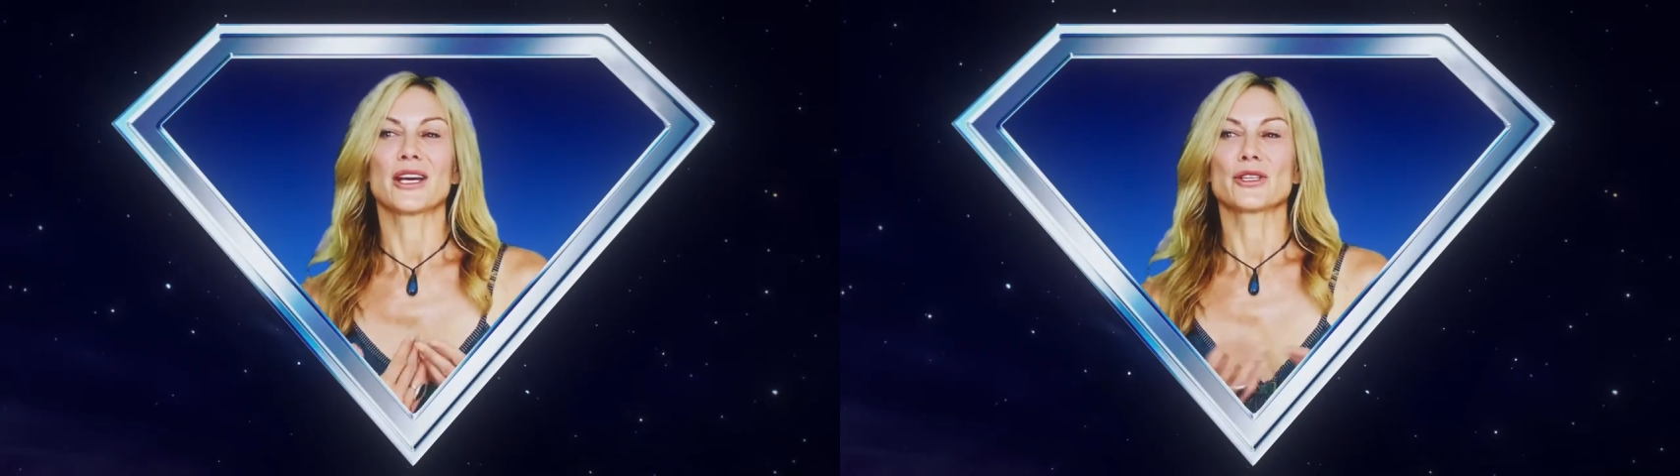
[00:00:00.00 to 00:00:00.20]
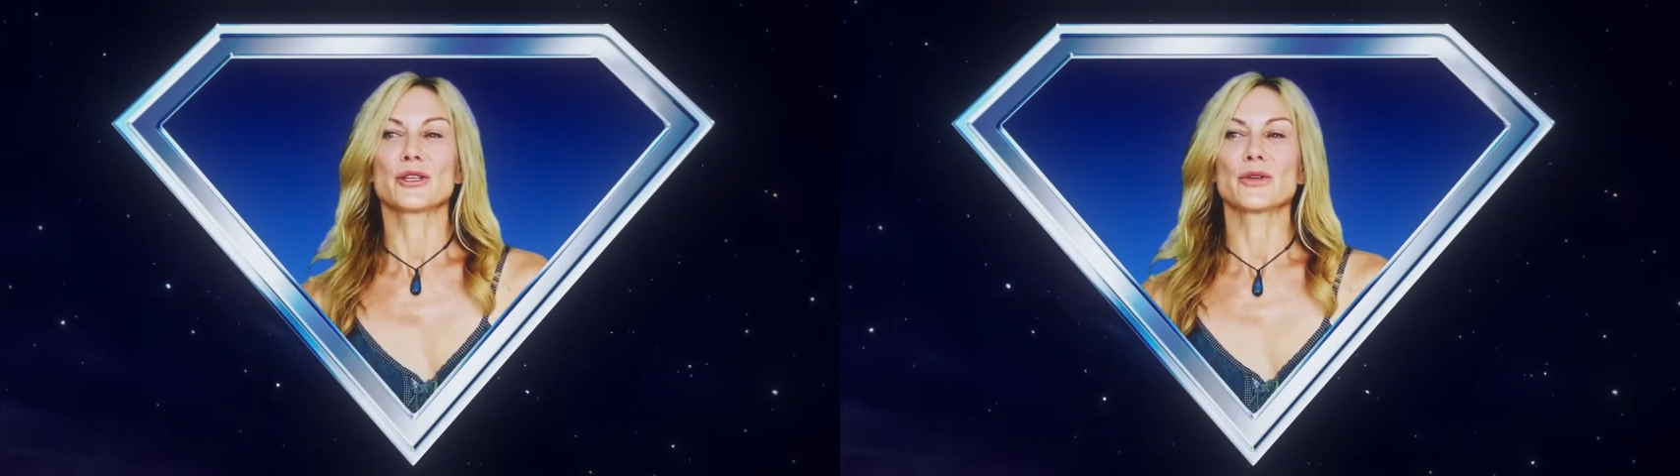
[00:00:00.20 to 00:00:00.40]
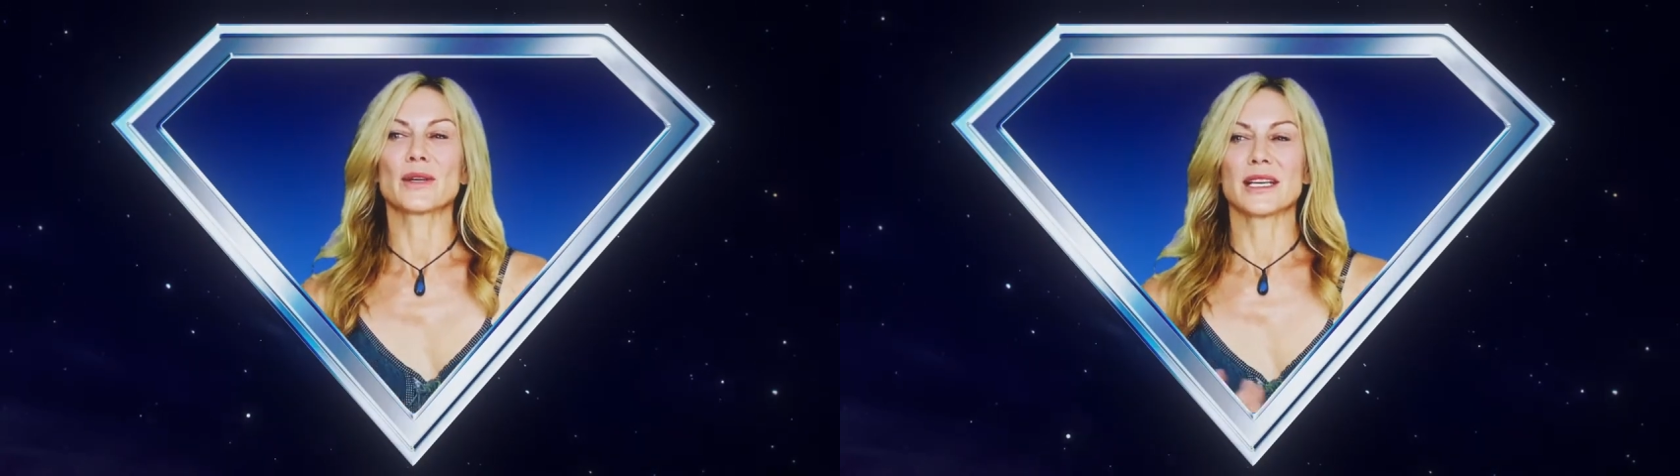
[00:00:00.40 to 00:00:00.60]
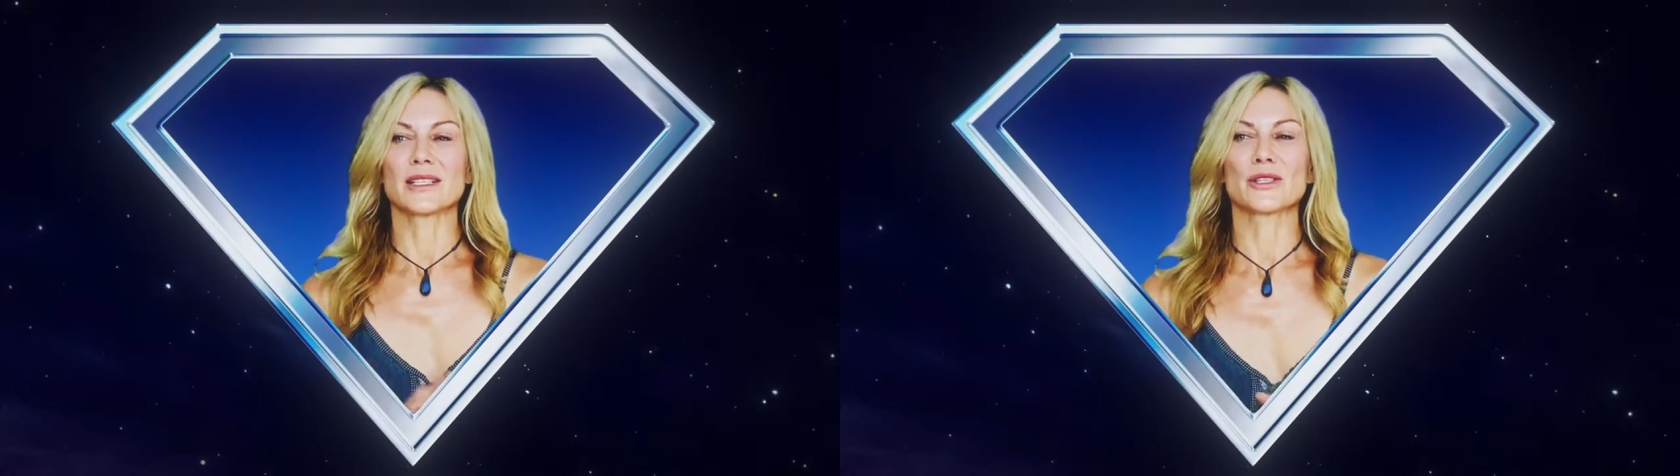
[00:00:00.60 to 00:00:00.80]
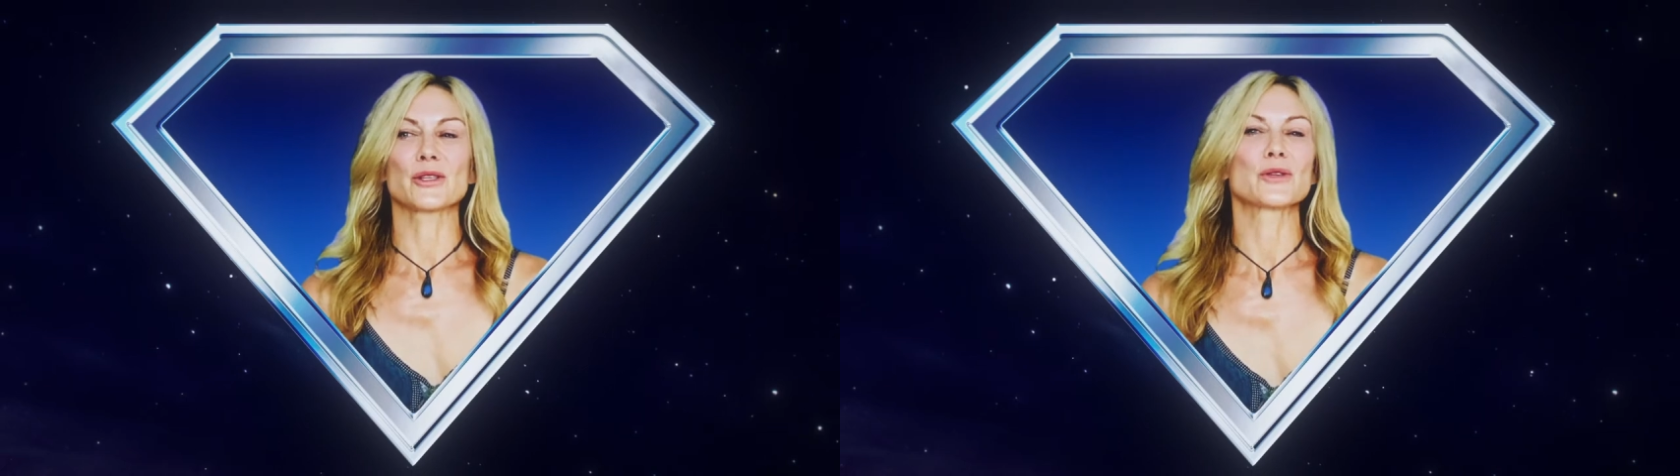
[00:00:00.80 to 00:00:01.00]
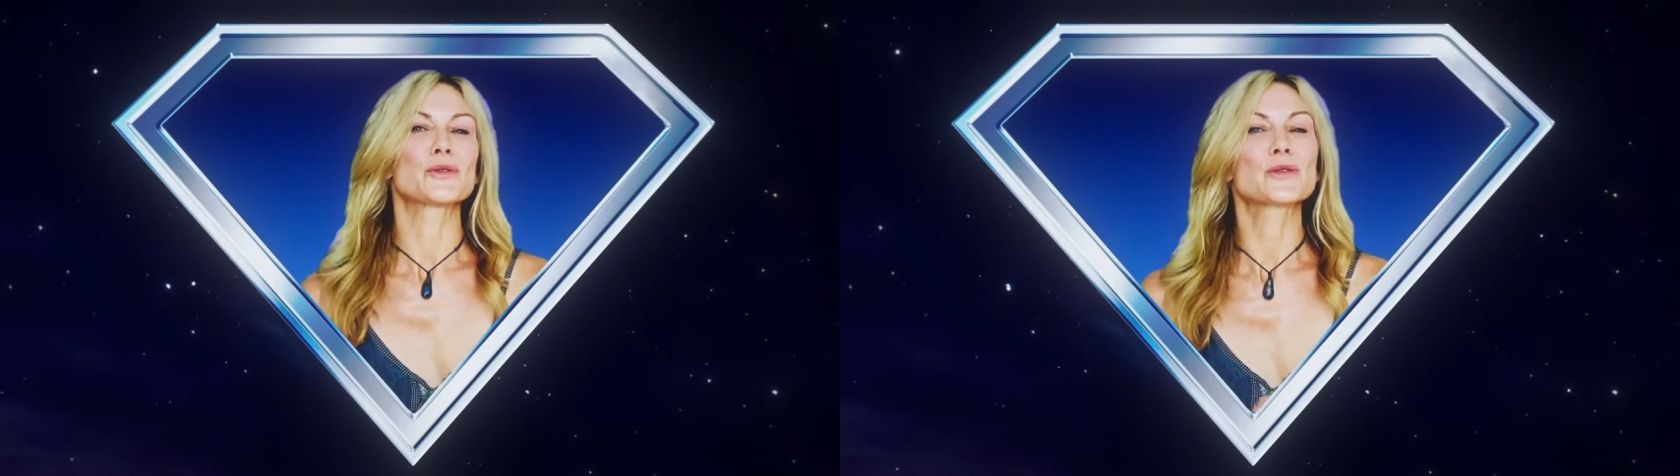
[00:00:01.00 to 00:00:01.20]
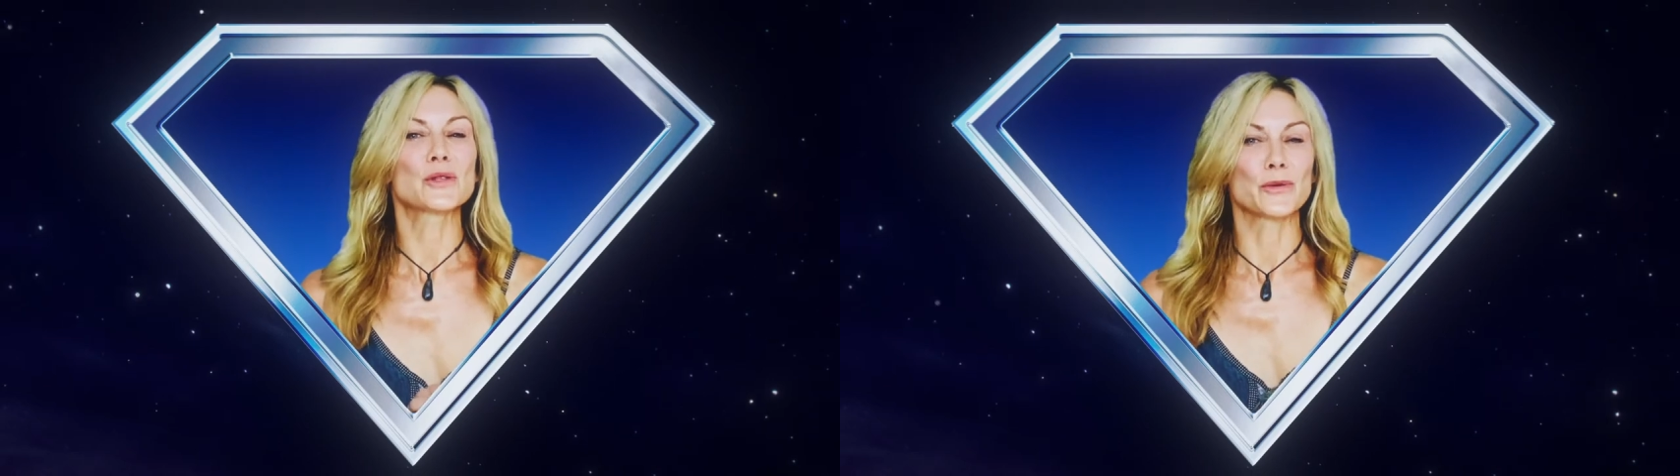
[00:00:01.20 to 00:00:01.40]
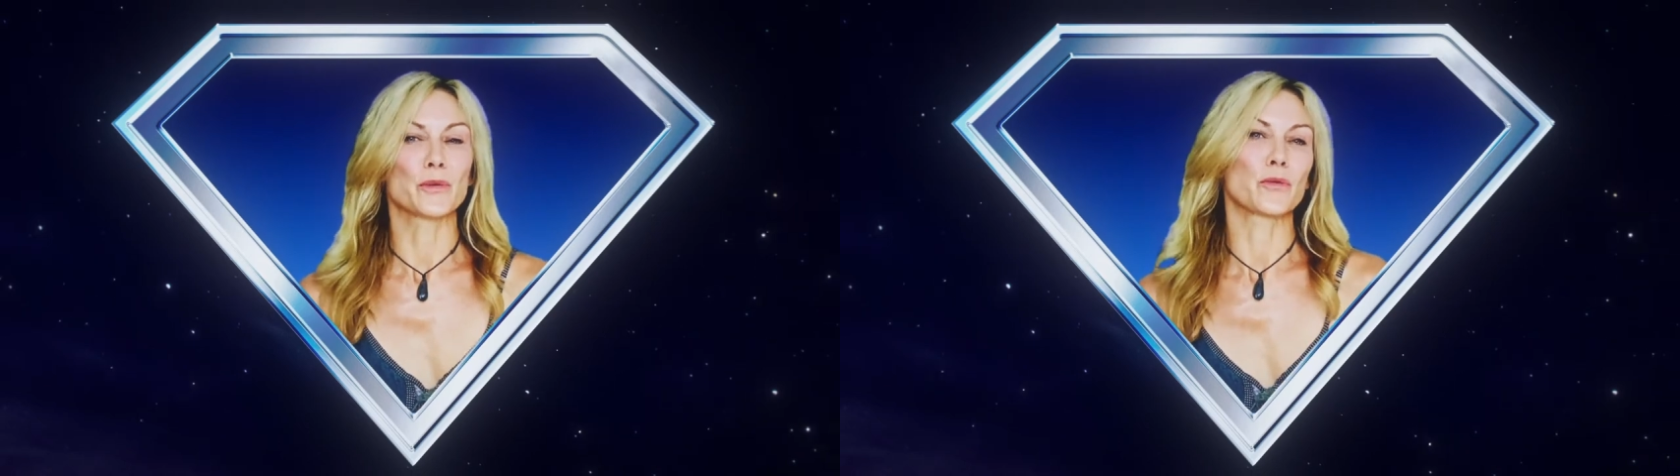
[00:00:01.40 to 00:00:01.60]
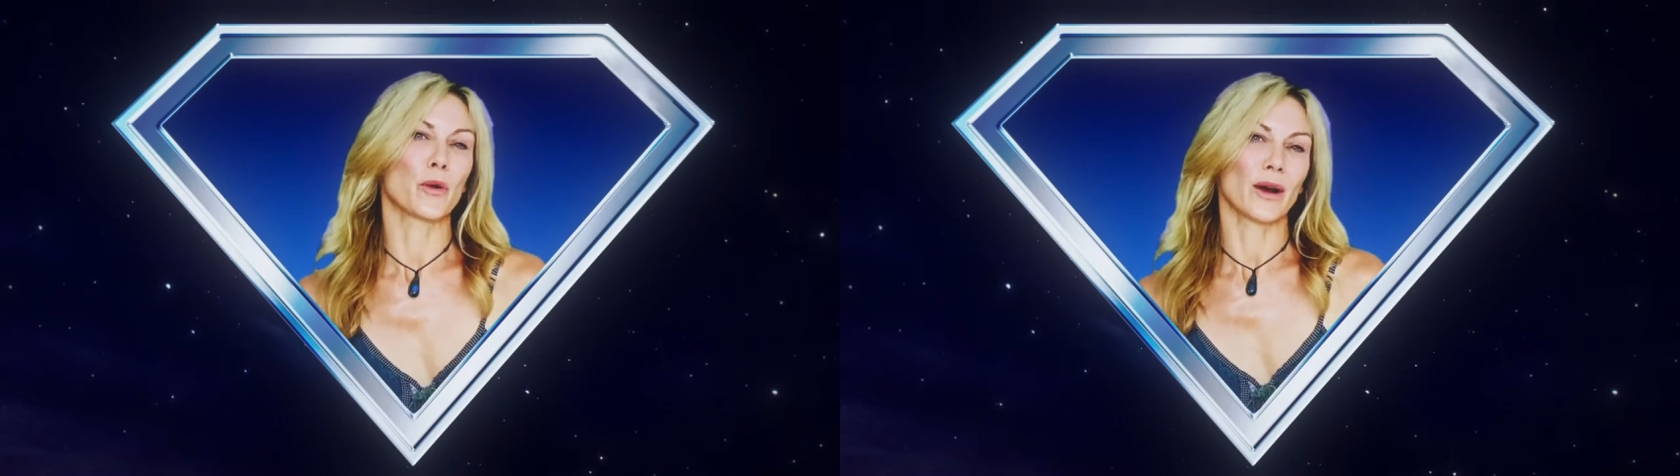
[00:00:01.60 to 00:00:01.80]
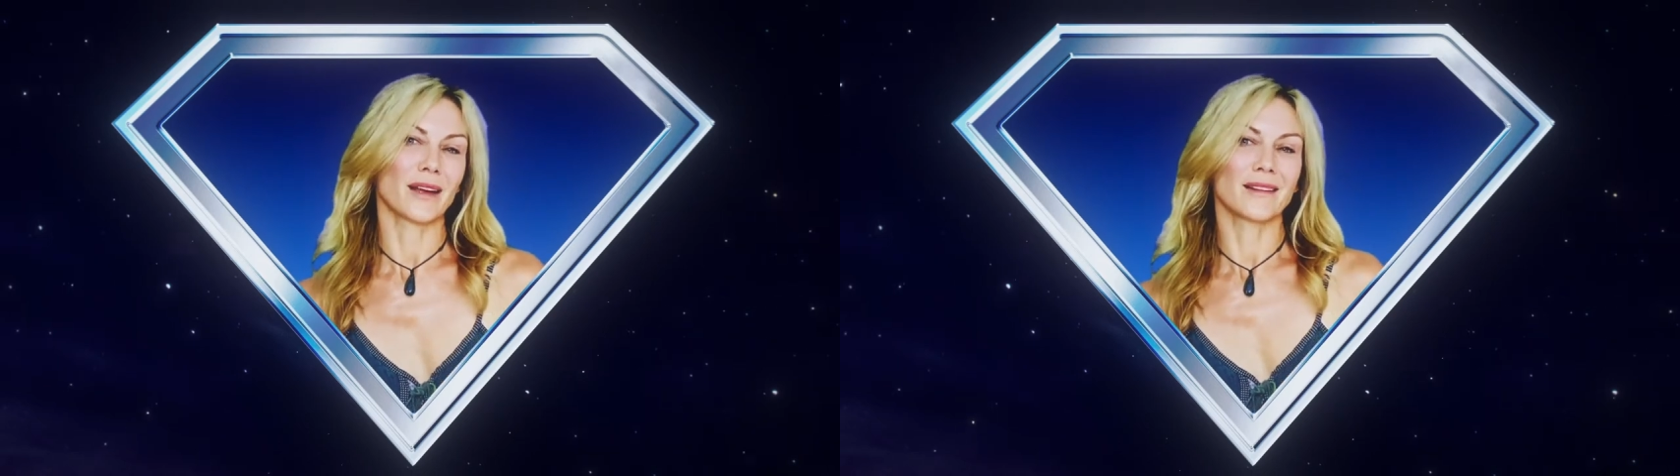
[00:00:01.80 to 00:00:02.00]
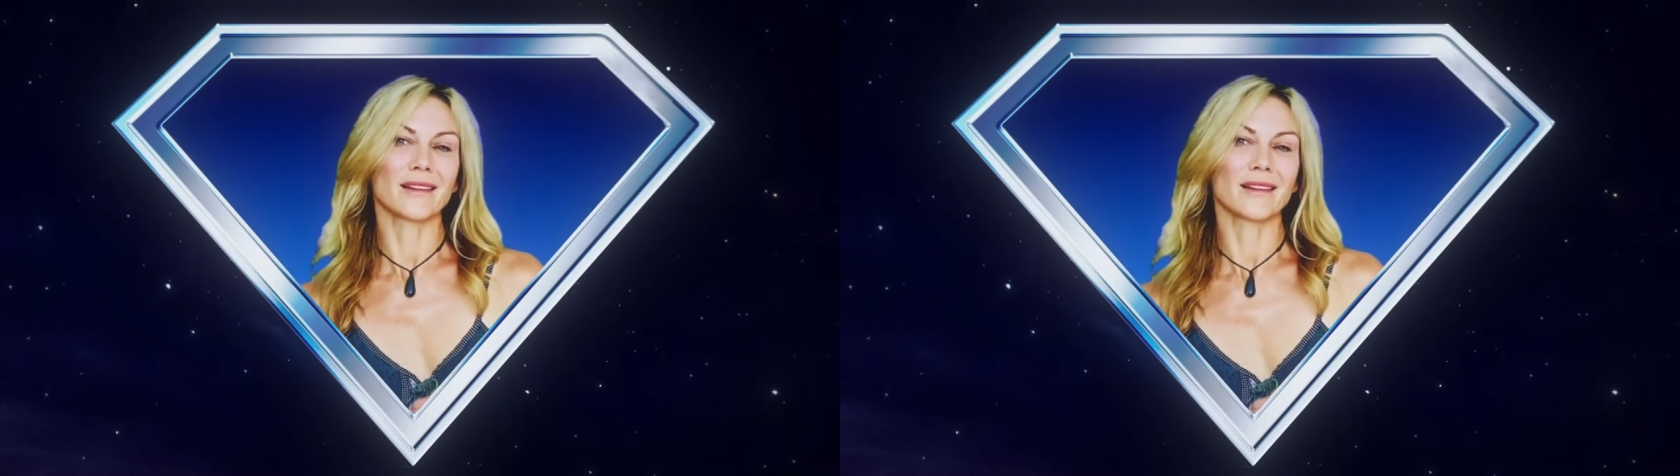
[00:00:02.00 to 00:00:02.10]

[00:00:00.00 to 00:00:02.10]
tune in to Superboy,